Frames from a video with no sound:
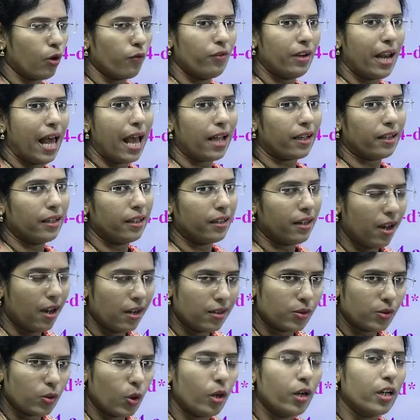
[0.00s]
Langerhans,
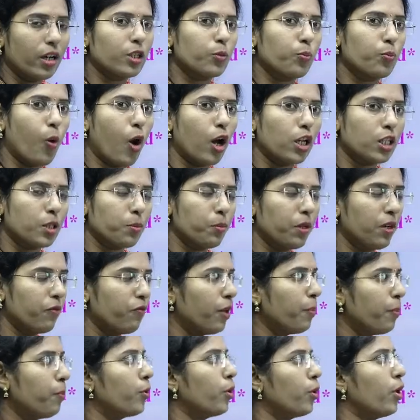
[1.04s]
are responsible for
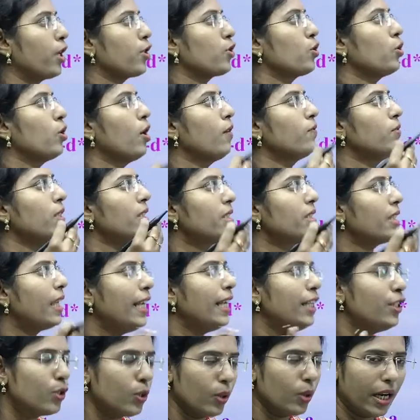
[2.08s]
production of this
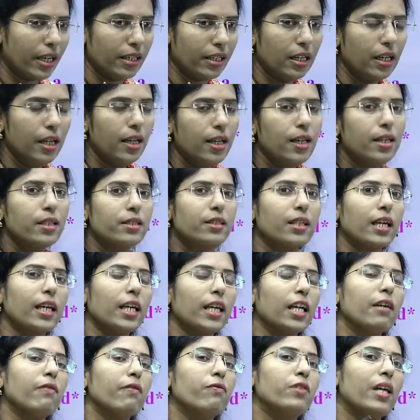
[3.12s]
insulin. See,
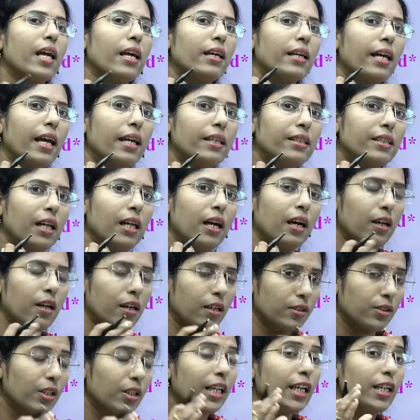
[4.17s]
if they get
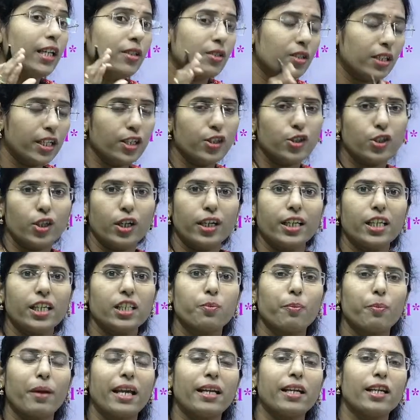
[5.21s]
insulin is
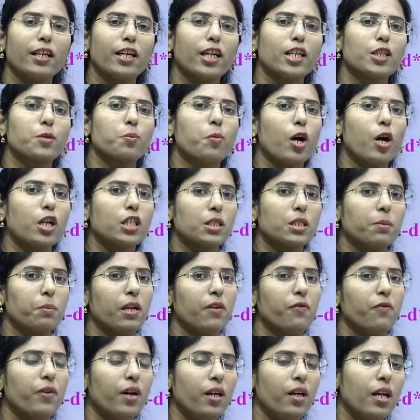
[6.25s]
mainly responsible
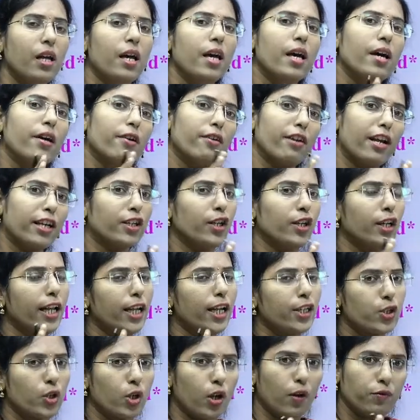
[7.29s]
for
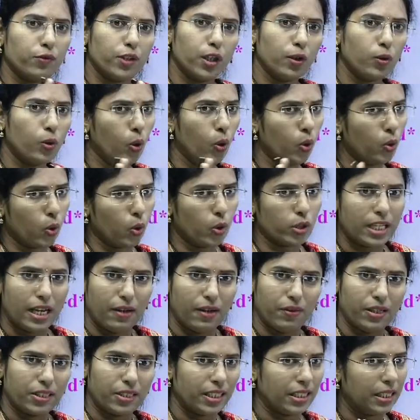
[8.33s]
regulation of the glucose
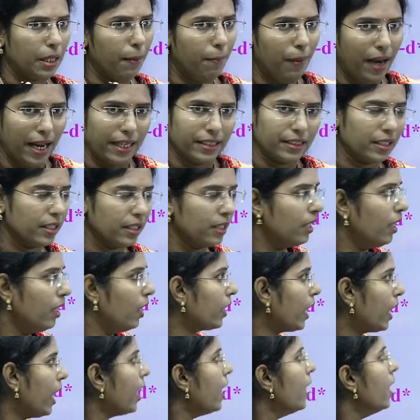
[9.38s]
levels in the blood. Okay,
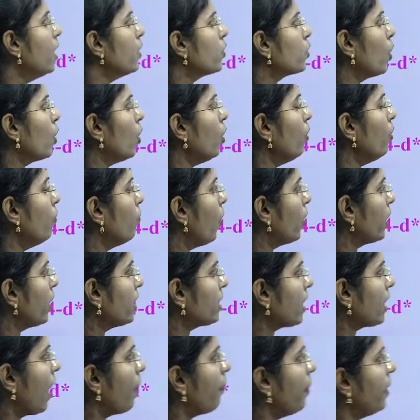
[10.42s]
so what is
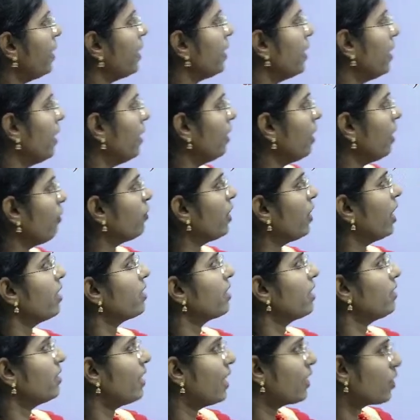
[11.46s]
happening here? If there is a
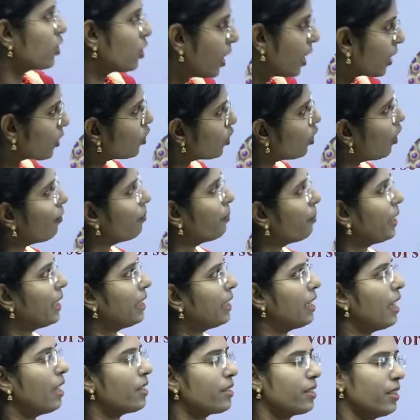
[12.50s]
destruction of
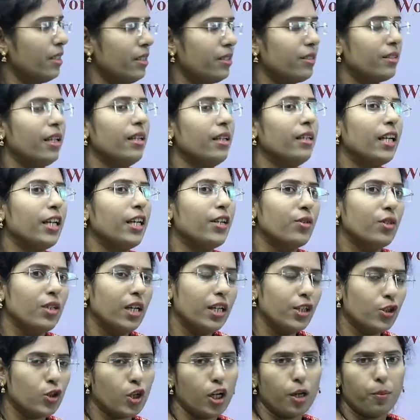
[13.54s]
beta cells, then
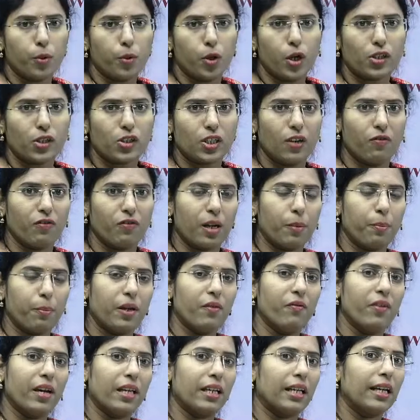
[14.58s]
insulin production will be
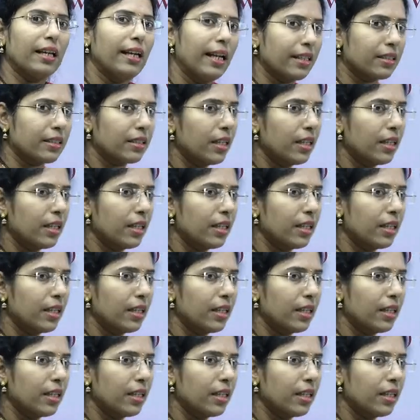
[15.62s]
very less.